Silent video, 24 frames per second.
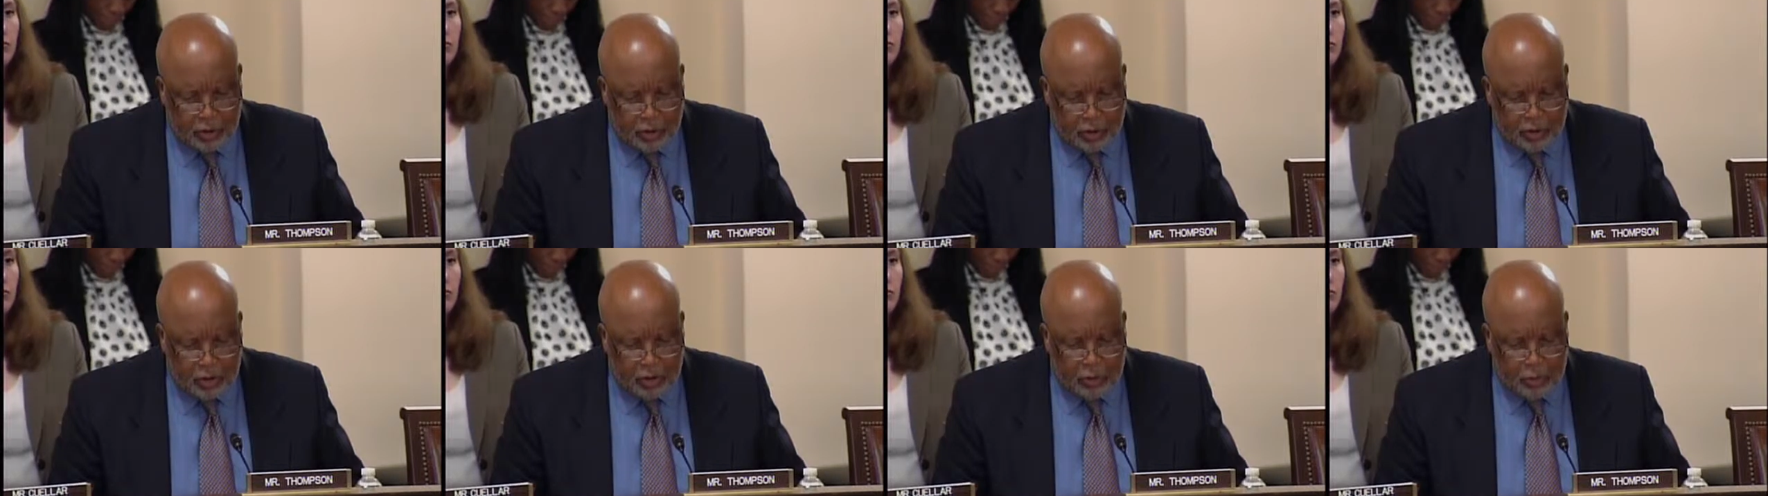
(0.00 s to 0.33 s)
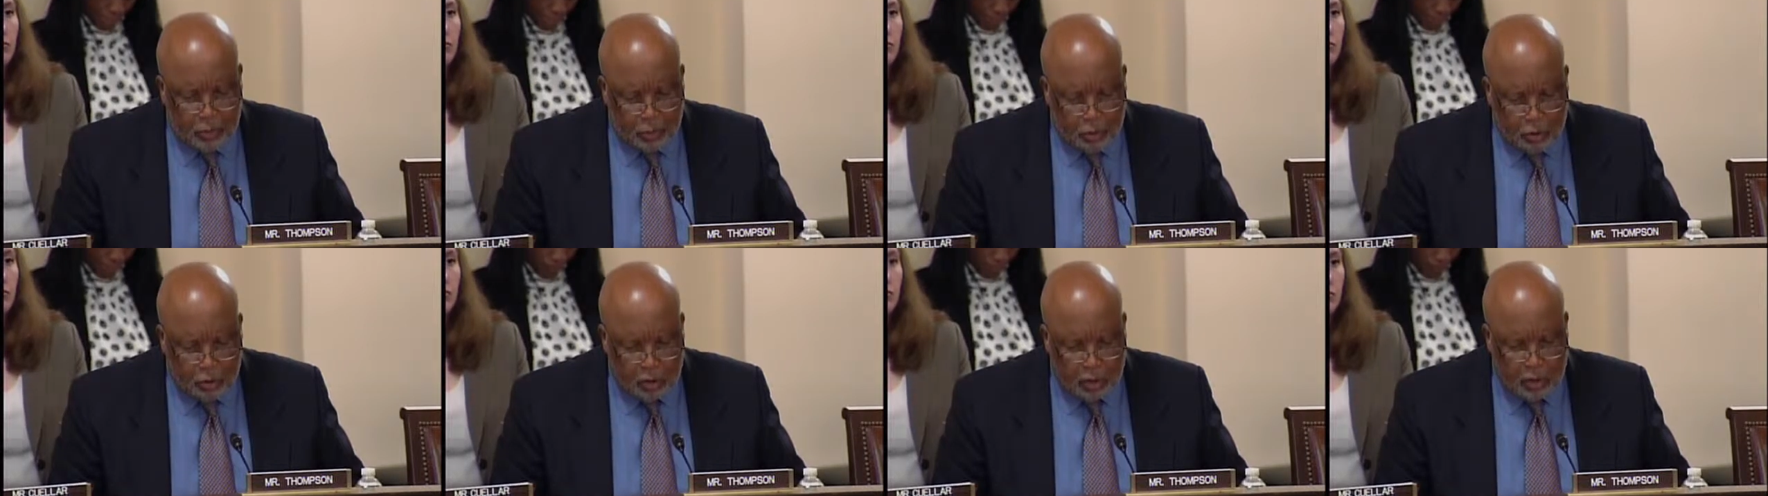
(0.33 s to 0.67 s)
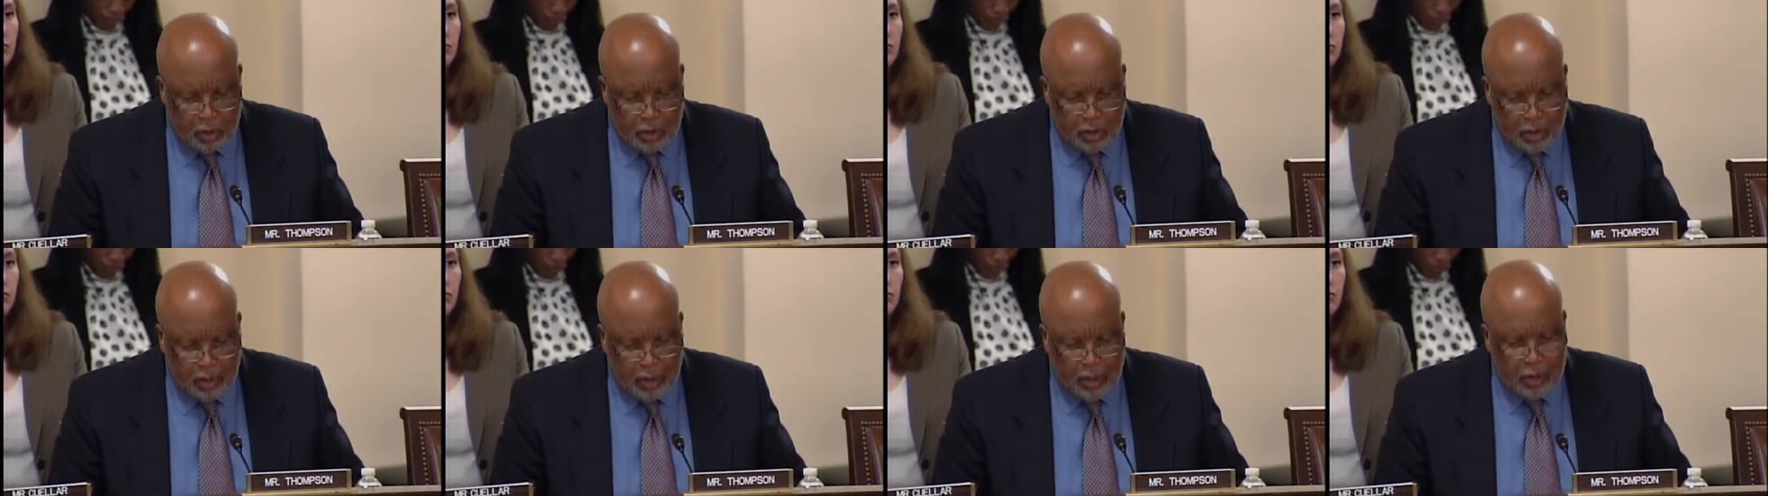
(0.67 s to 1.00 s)
this
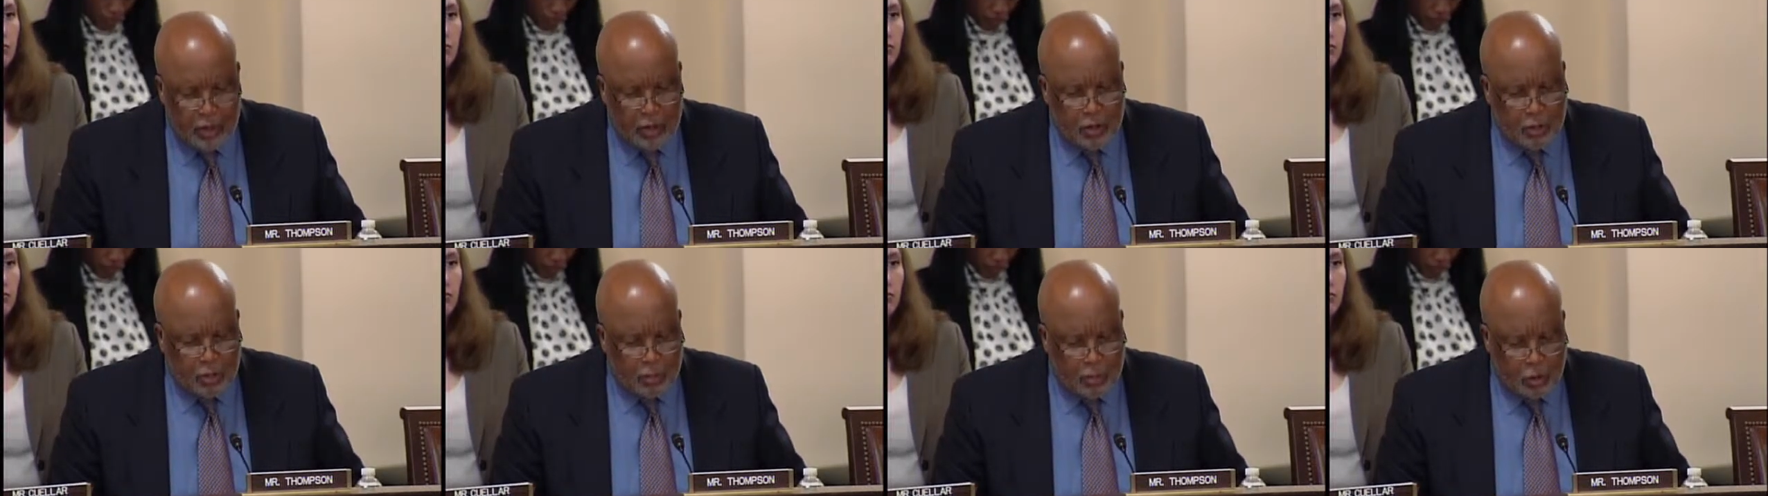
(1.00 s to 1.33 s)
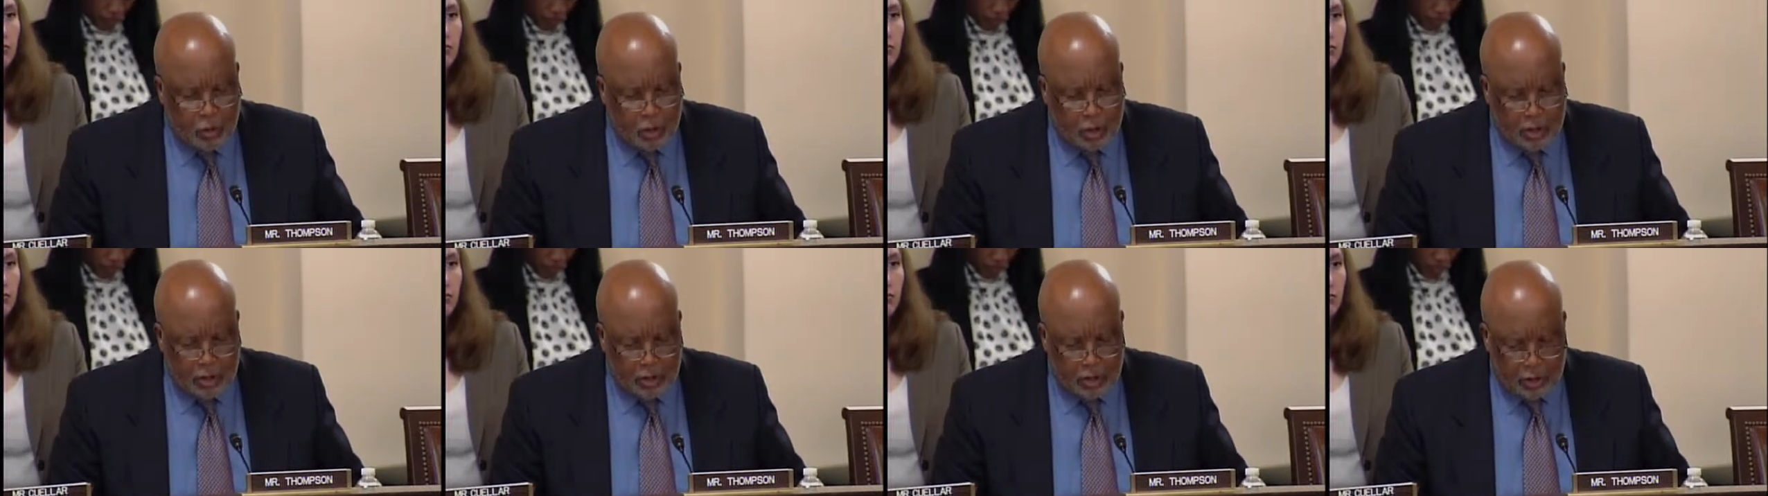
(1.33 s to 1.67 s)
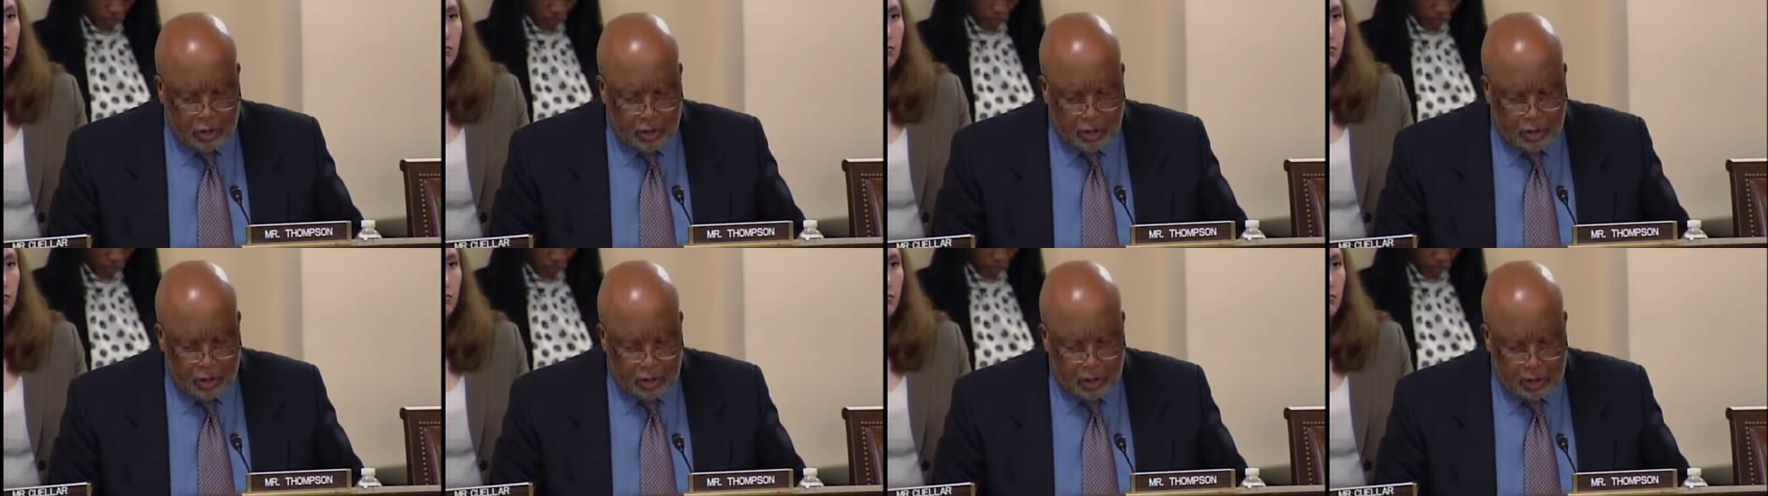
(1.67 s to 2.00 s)
approach to border
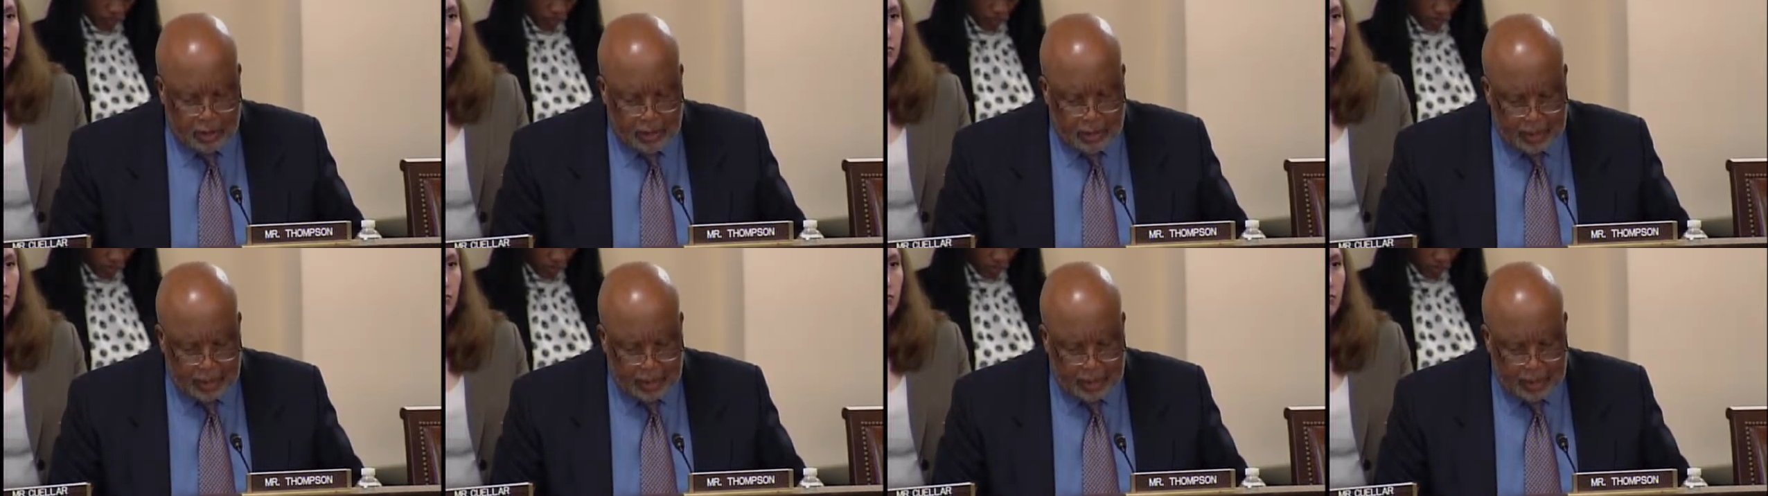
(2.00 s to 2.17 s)
security